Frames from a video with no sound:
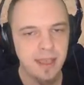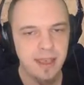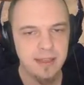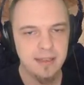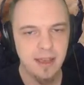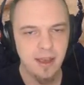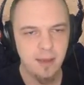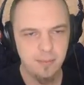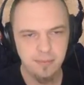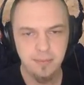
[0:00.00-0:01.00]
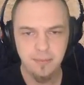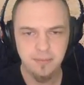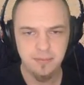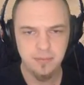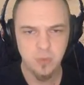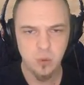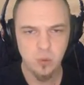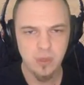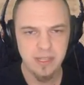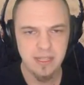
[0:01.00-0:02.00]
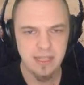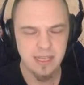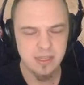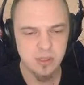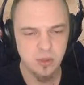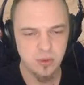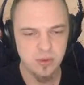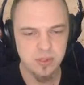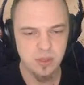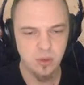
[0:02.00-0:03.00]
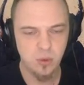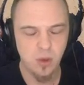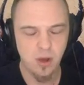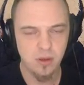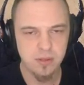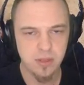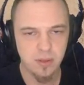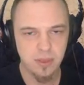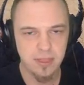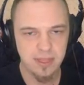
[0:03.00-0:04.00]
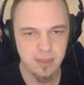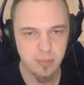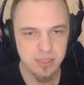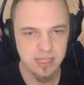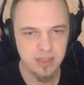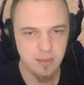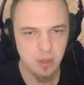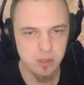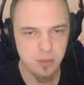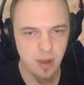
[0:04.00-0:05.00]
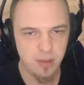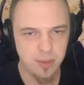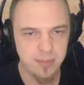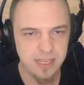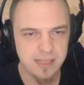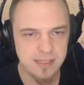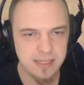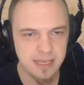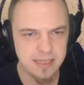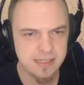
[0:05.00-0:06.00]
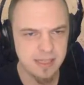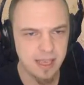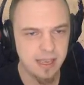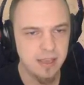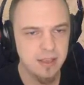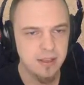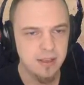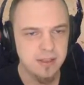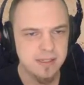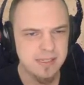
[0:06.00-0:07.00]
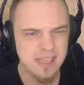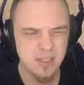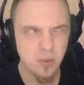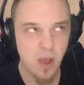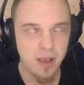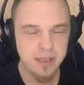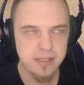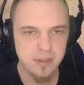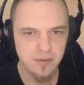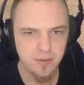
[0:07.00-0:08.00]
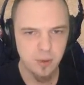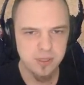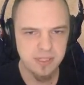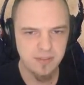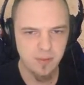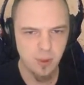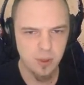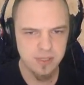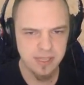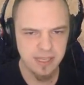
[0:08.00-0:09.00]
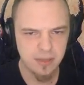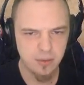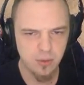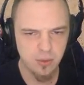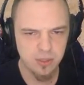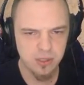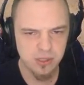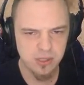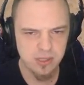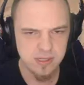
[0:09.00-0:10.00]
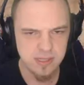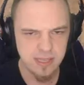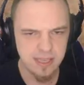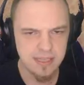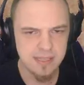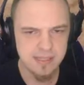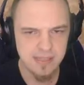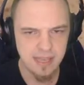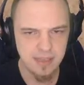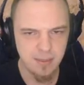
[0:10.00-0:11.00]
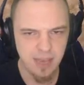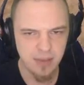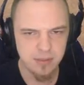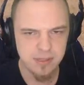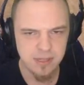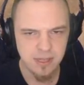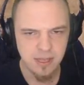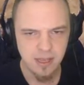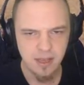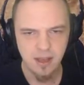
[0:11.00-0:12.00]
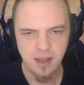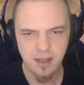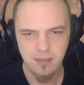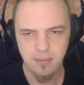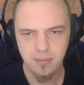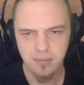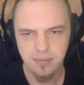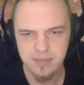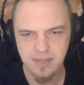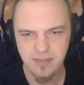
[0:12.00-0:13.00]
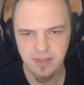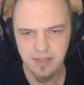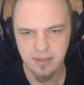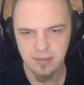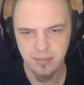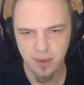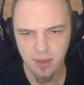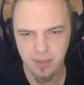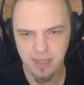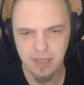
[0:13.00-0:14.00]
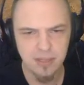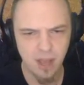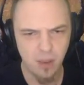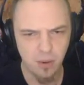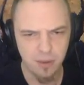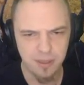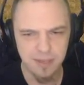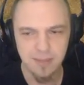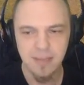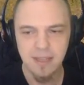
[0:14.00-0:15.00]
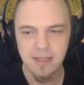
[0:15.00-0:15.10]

And um, really, the external stone walls are the thing that present the most problem because it takes like six rockets or four C4 to get through, which is just an insane amount. Um, definitely, probably not worth it.